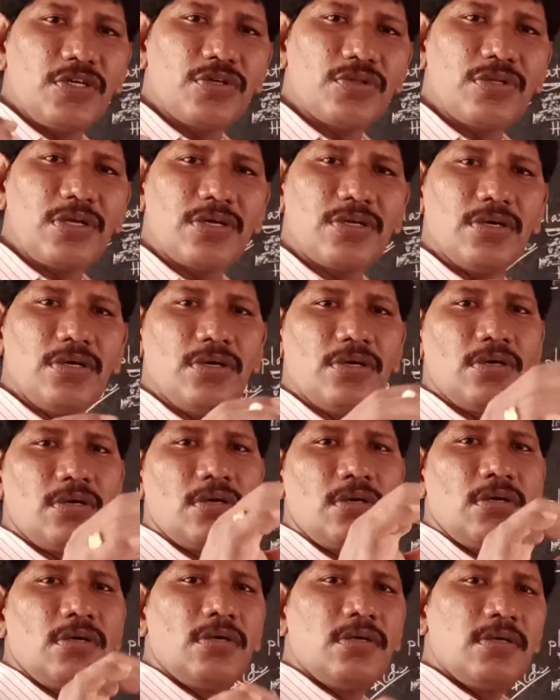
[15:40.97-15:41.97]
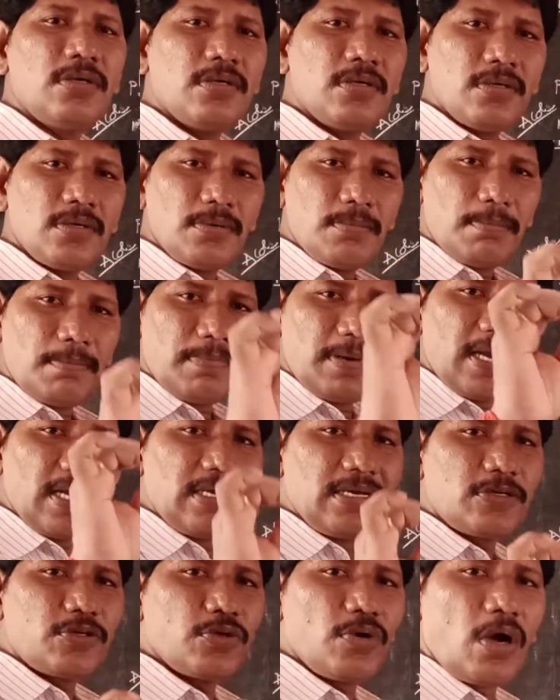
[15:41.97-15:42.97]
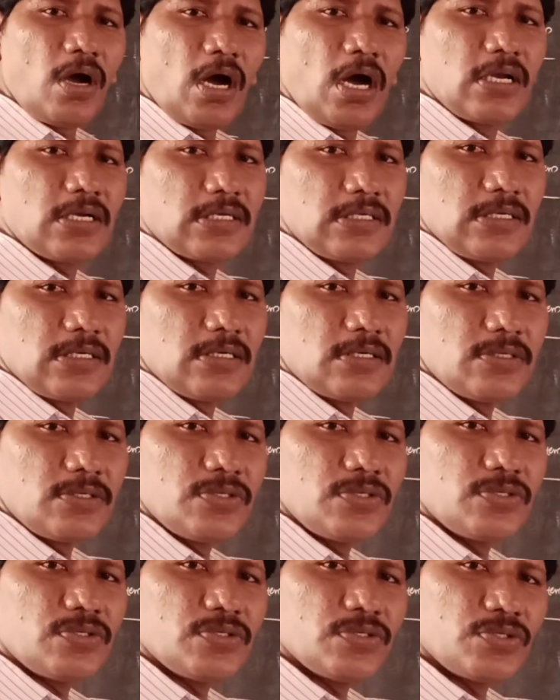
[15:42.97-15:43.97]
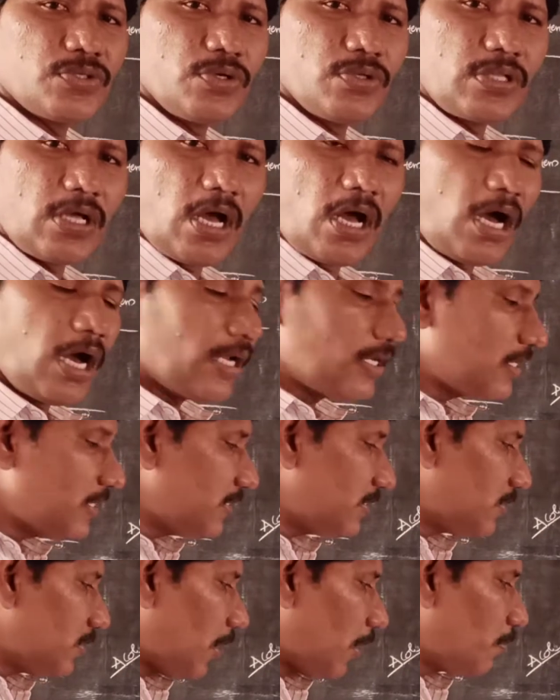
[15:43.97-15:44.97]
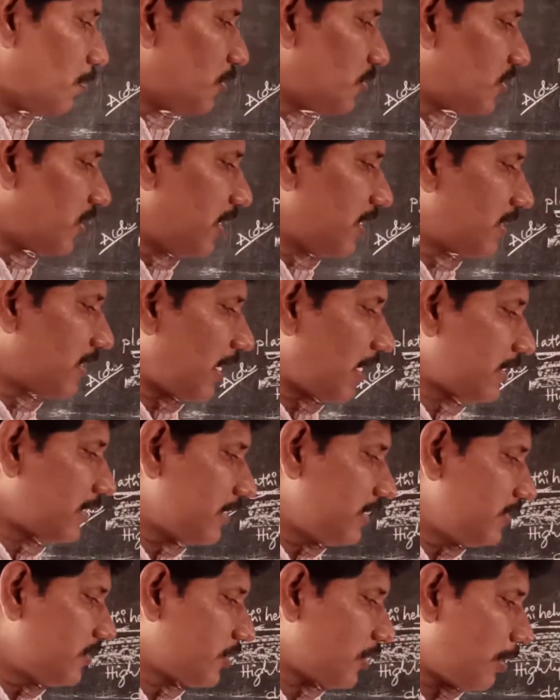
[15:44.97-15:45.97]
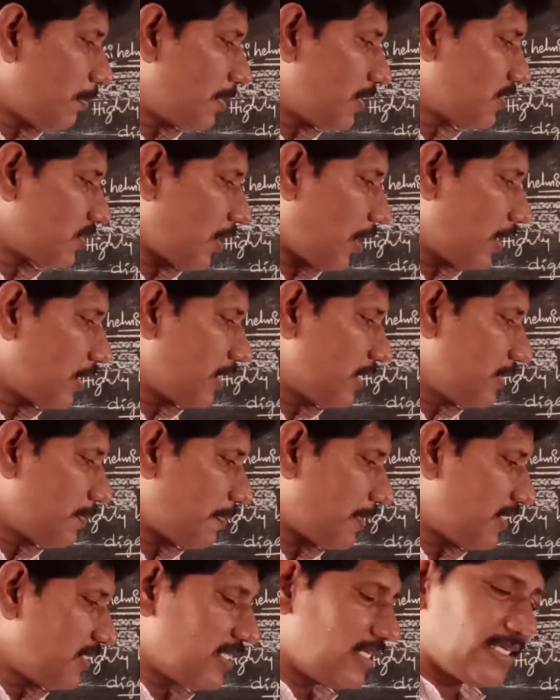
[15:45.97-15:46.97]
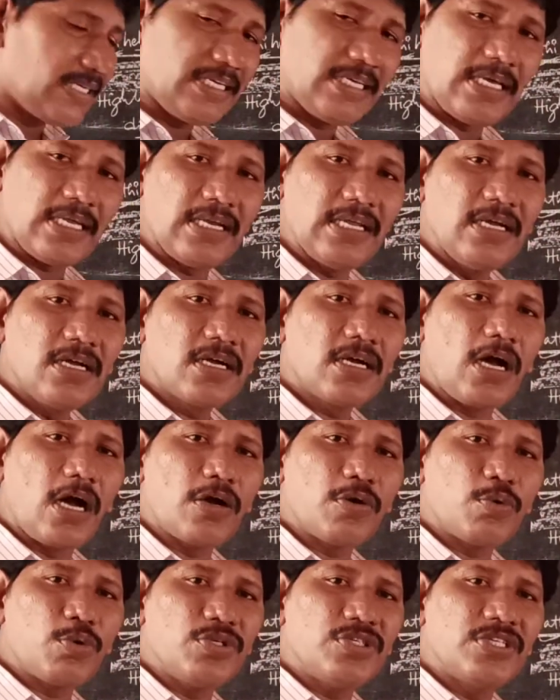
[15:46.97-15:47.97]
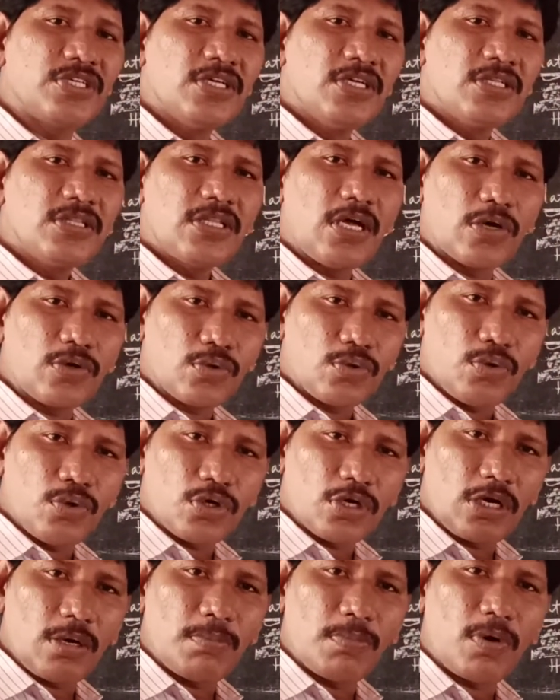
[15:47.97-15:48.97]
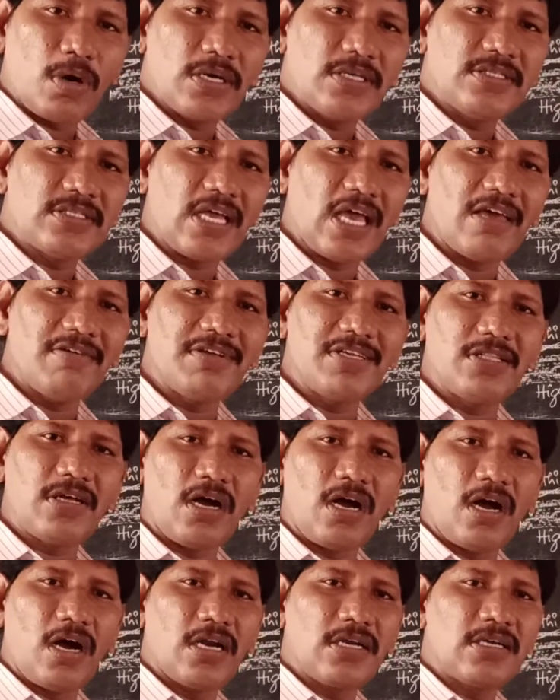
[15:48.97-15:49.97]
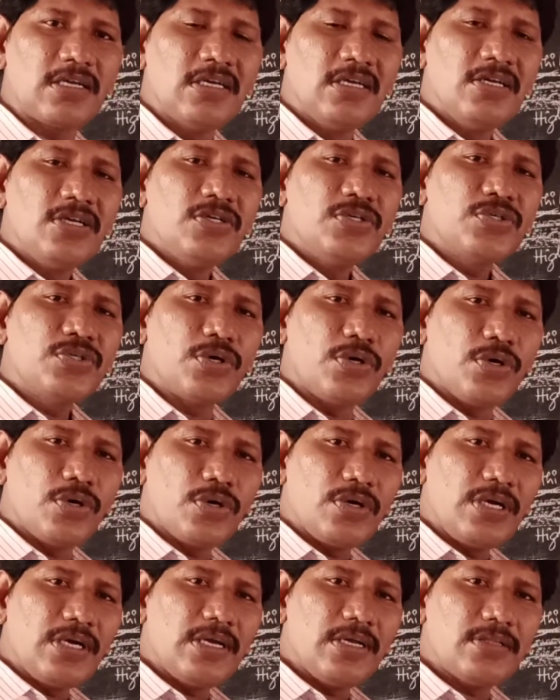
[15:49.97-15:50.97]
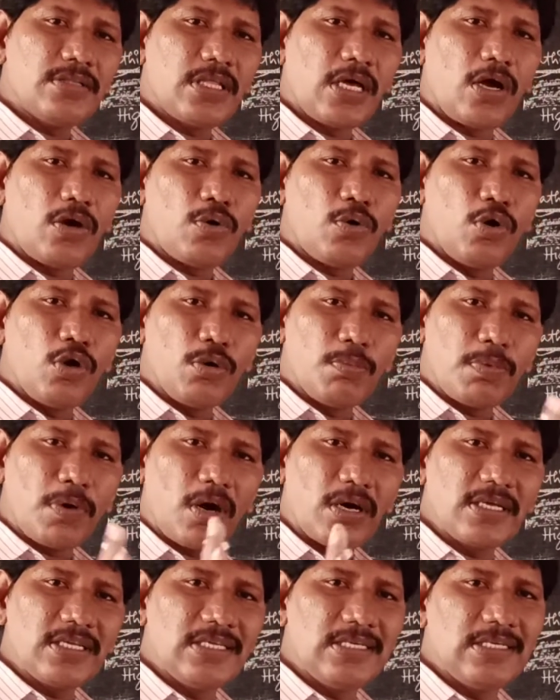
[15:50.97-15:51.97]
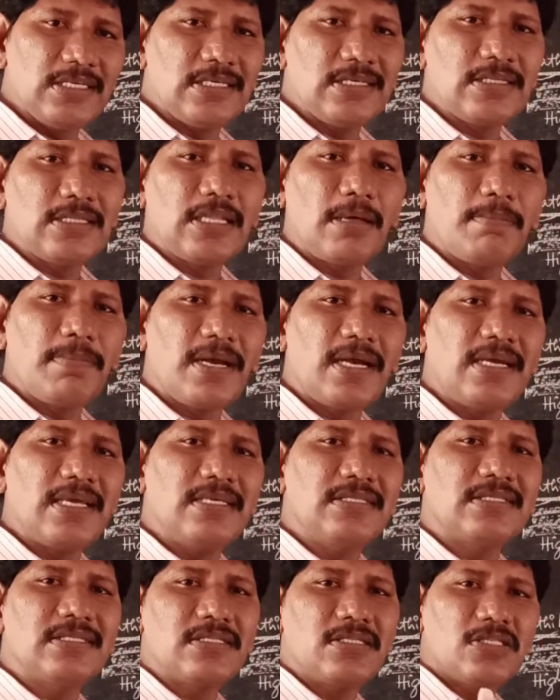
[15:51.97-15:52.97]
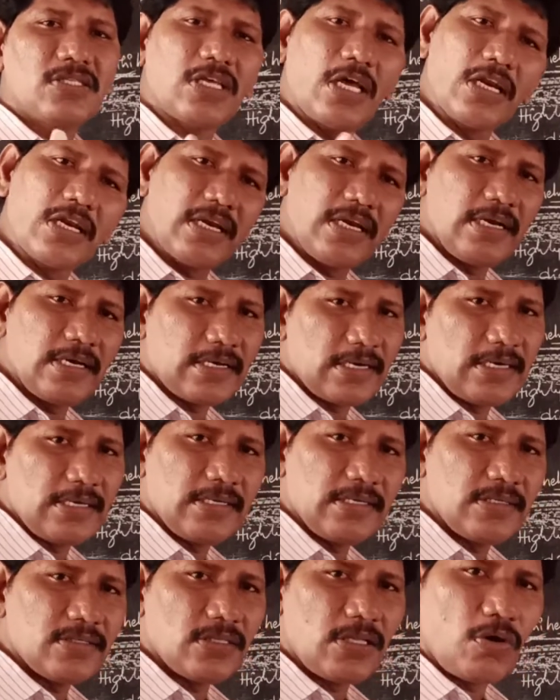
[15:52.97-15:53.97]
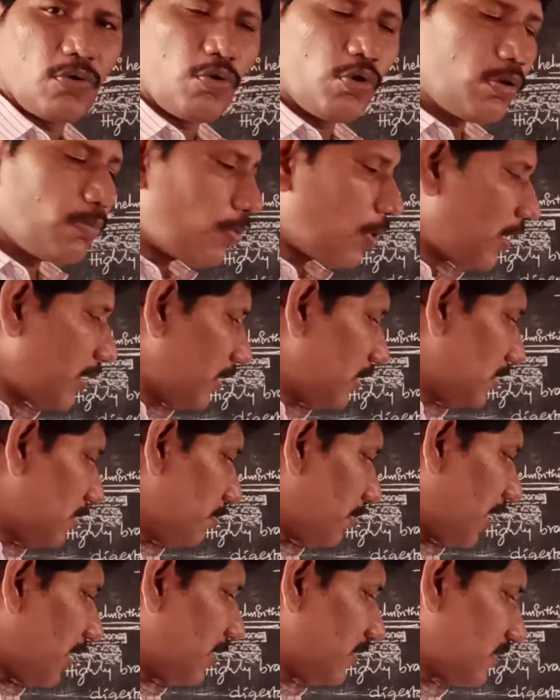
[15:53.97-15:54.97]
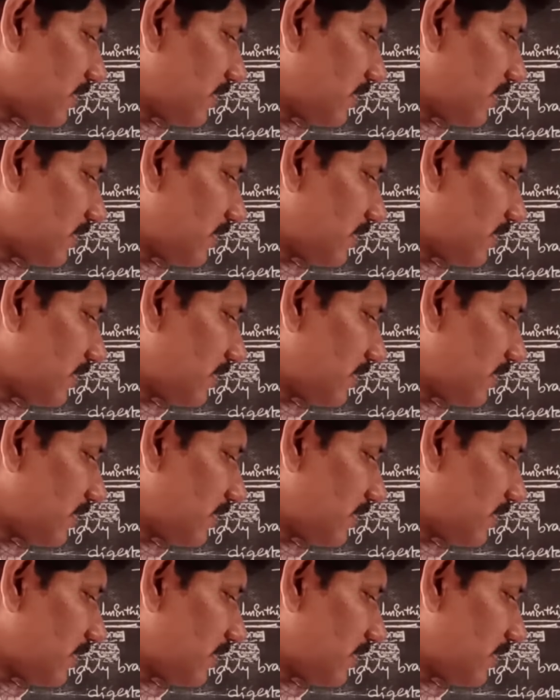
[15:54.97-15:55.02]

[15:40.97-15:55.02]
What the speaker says: to the blood to heart. So the heart is obviously 13 chambers heart is present here. Cockroach, the total body is having the heart. So the whole body, the blood is circulated. The whole body blood is